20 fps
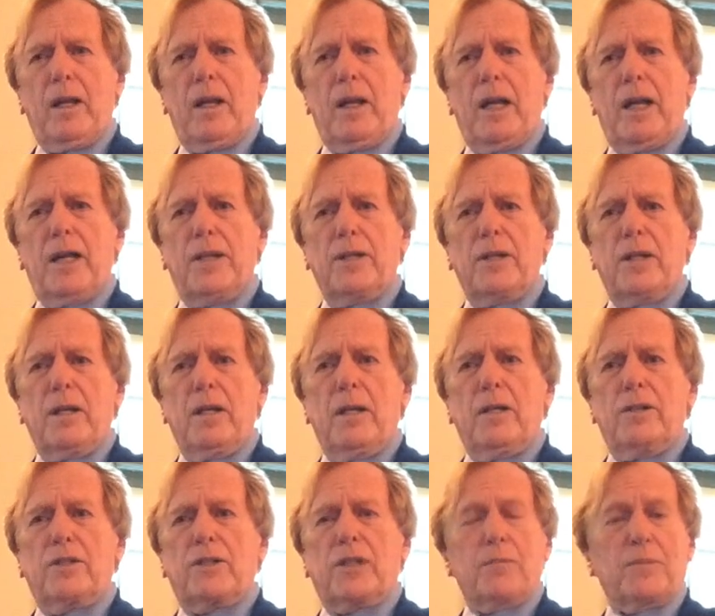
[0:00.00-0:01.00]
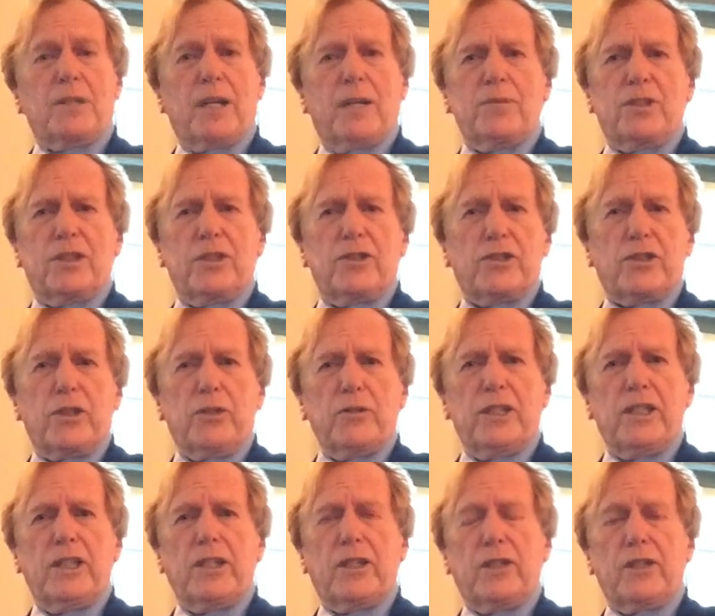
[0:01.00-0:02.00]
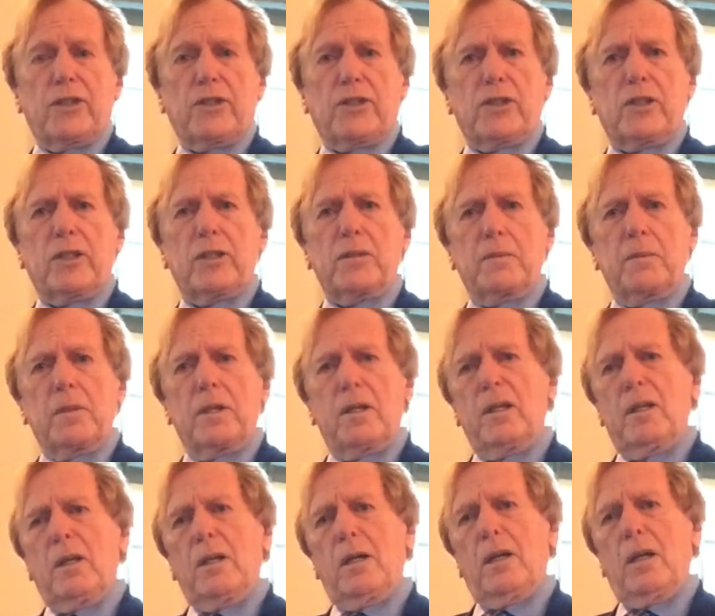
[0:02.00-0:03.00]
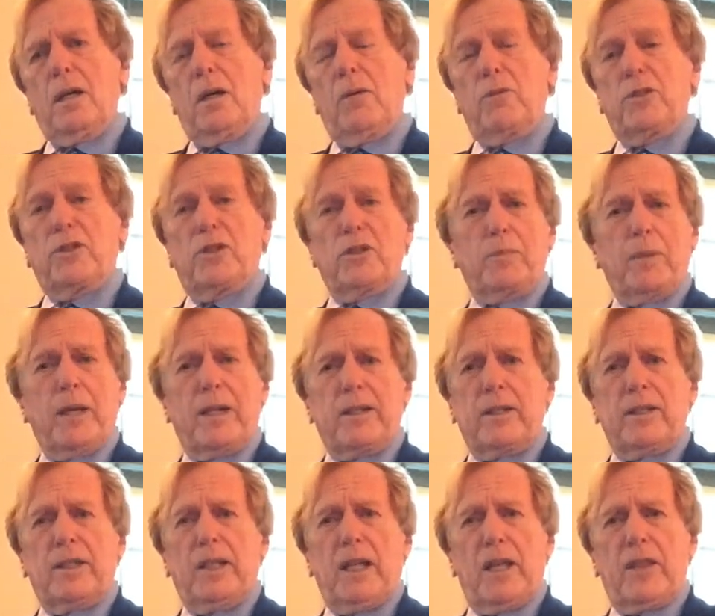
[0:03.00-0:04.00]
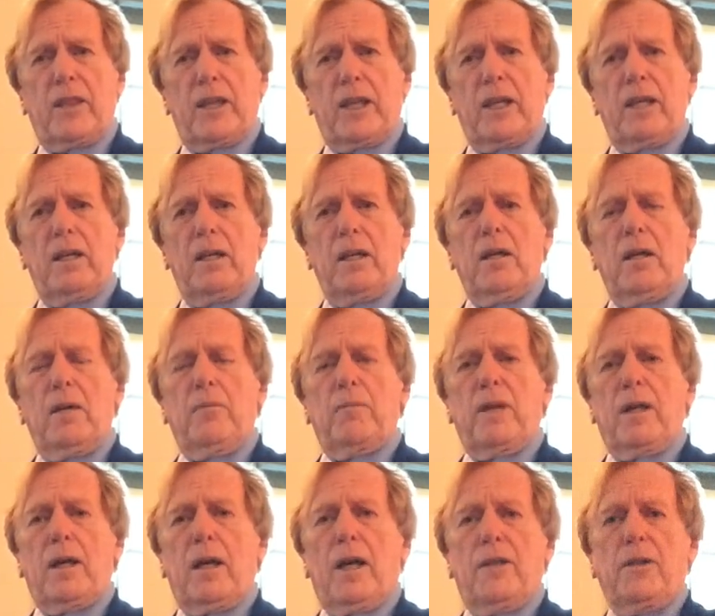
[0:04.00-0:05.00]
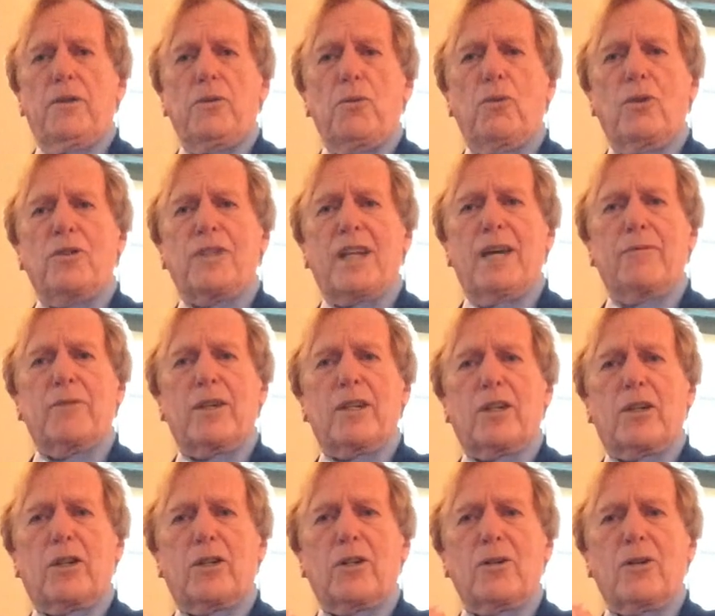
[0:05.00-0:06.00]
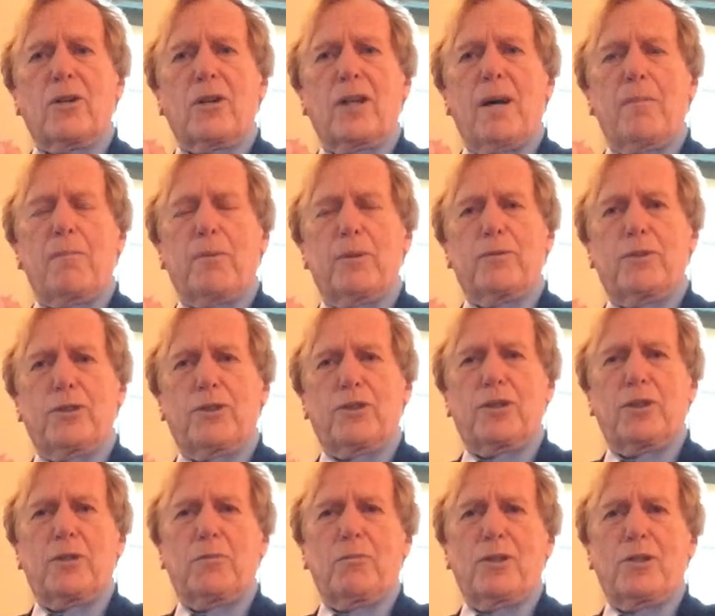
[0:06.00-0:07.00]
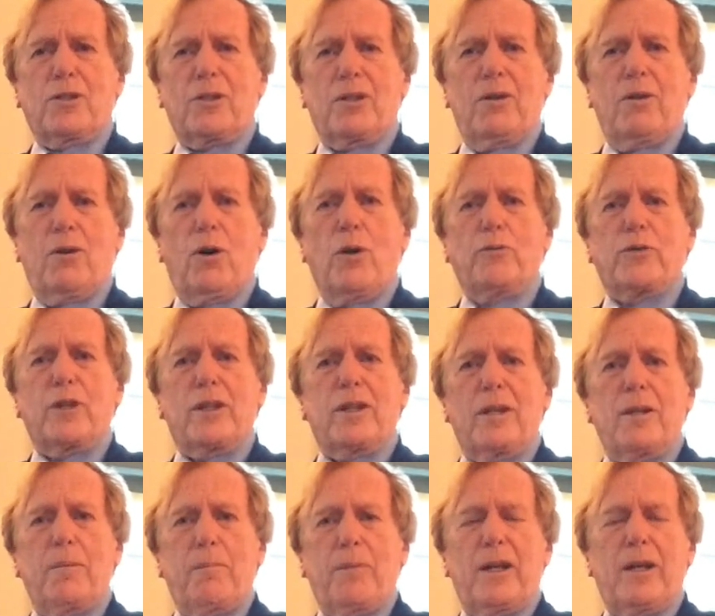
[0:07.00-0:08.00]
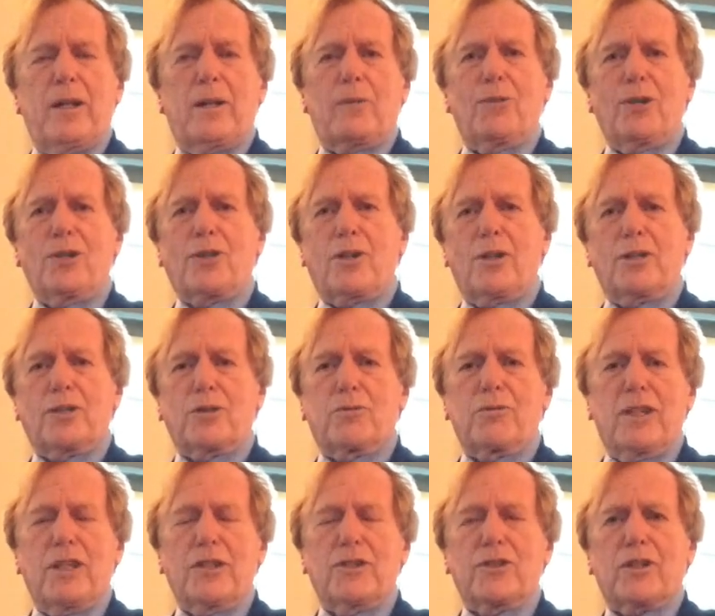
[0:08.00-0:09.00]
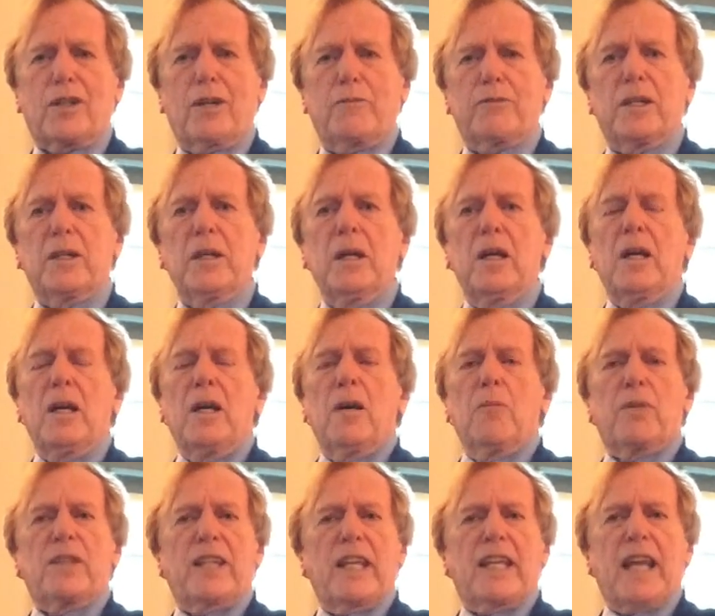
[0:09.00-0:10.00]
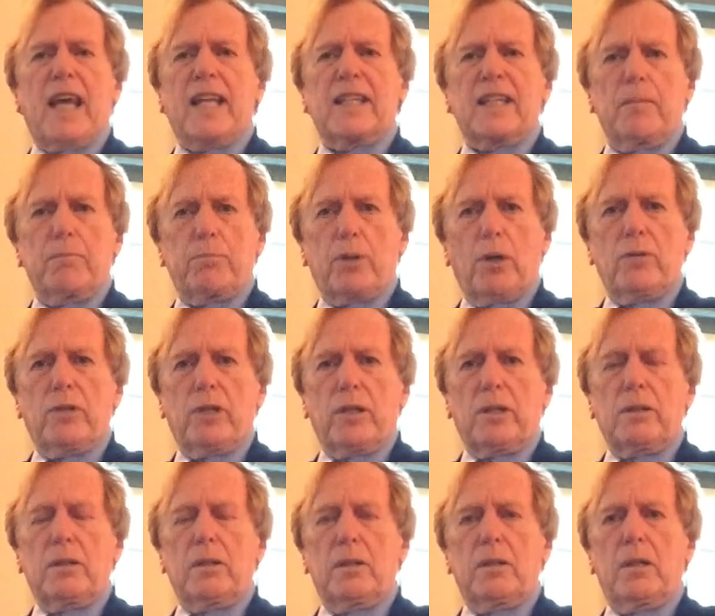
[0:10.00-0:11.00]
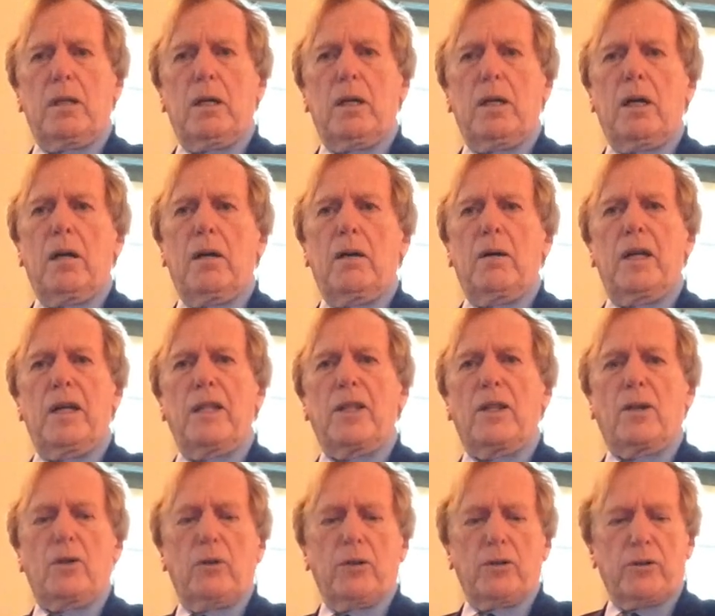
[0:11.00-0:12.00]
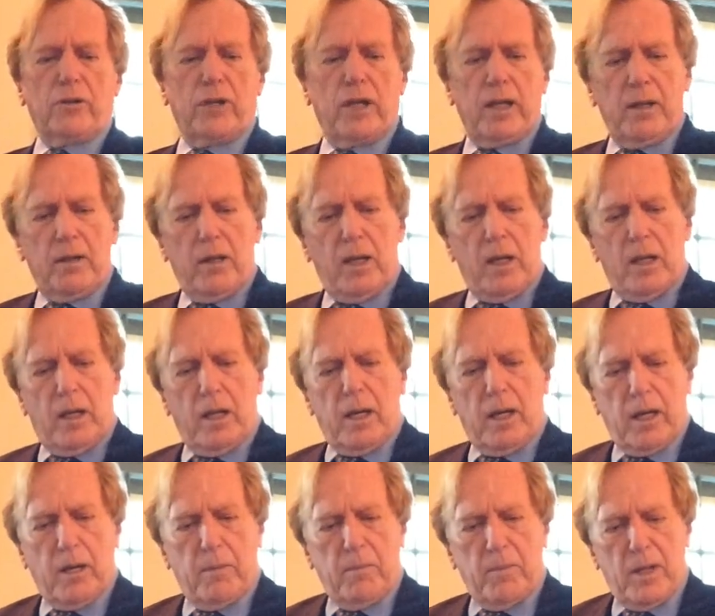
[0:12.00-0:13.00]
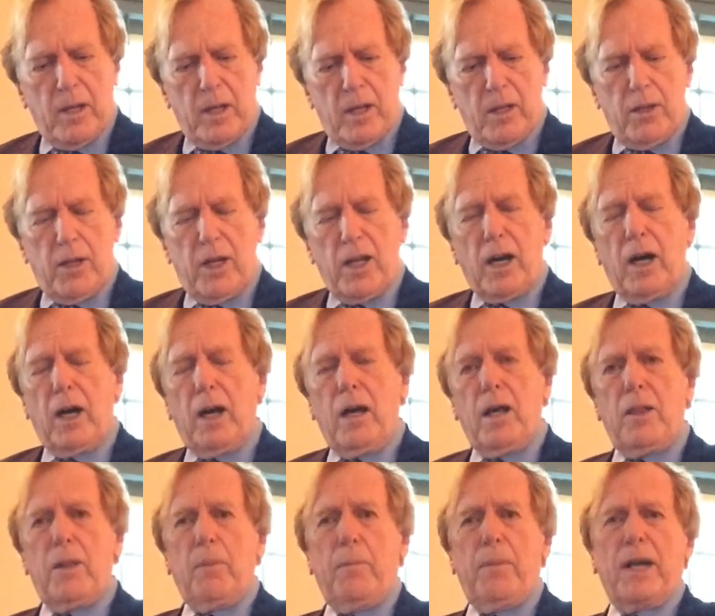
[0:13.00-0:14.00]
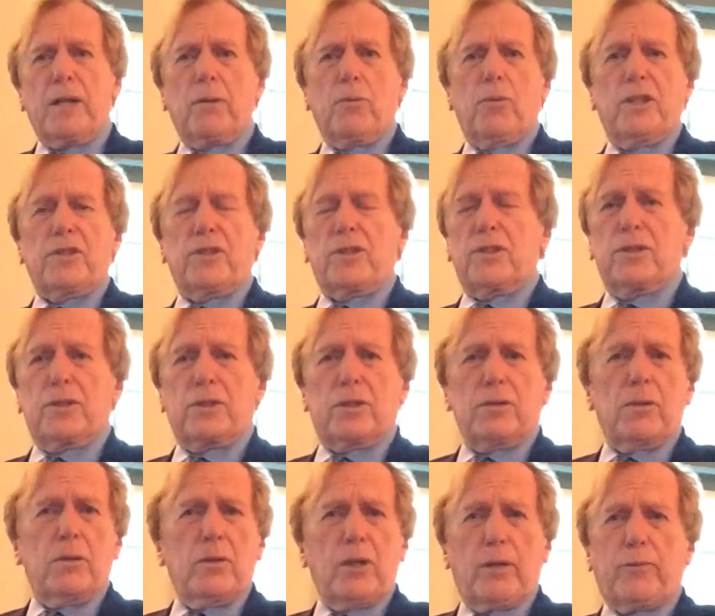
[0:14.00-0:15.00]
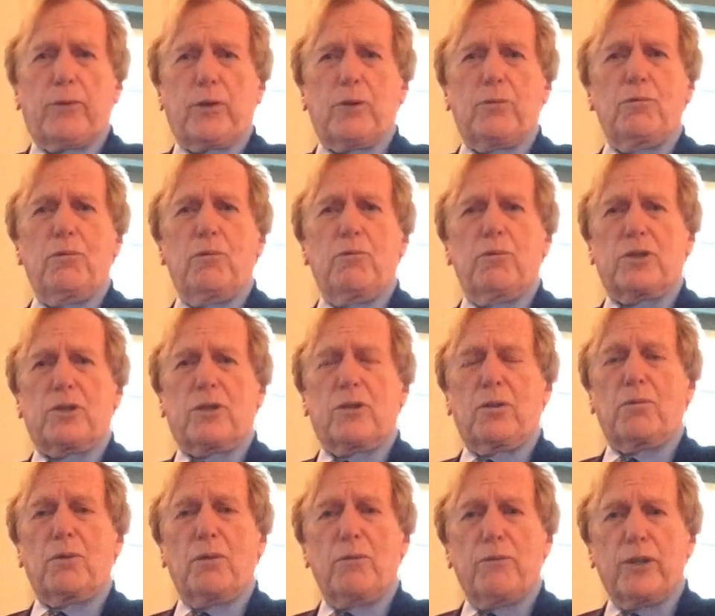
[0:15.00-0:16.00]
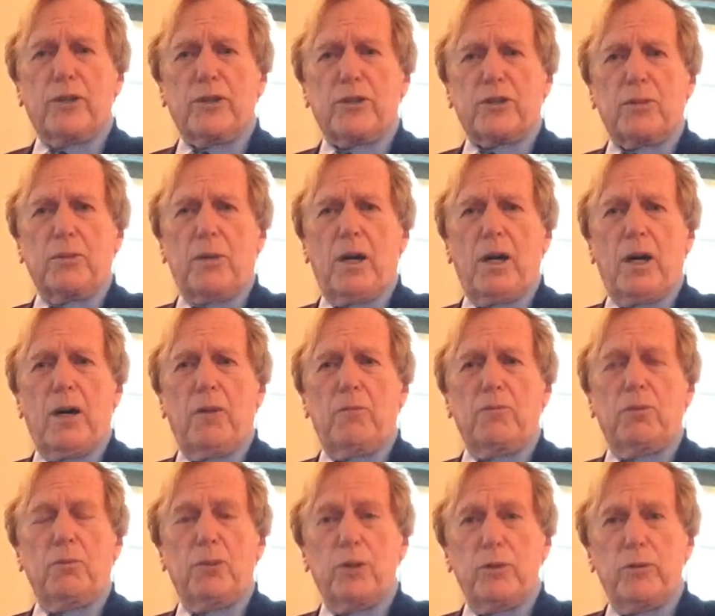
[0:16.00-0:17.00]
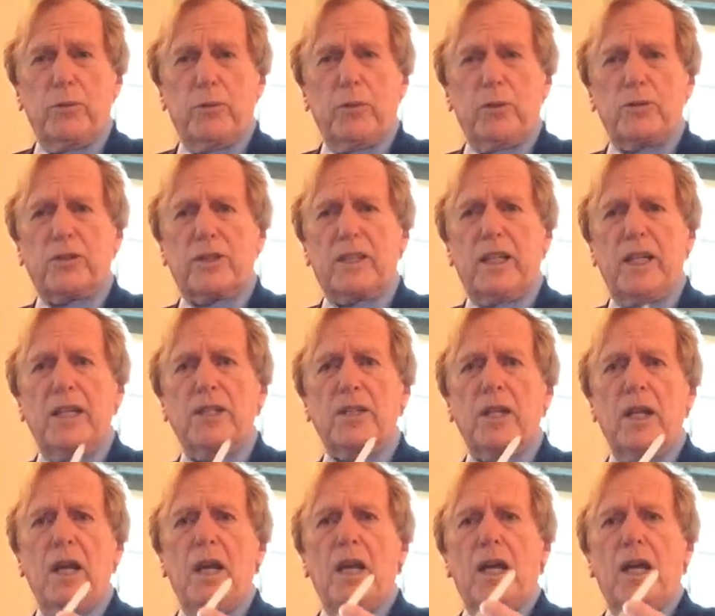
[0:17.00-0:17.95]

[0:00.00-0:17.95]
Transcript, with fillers: And sometimes they're sewn into the shirt, uh, which is better than nothing, and you won't have a curl up of the shirt which over the lapel, which looks really scruffy, but they can get broken uh, in the laundry. Uh, the, uh, the better ones is to look for what's called reversible, uh, removable stays,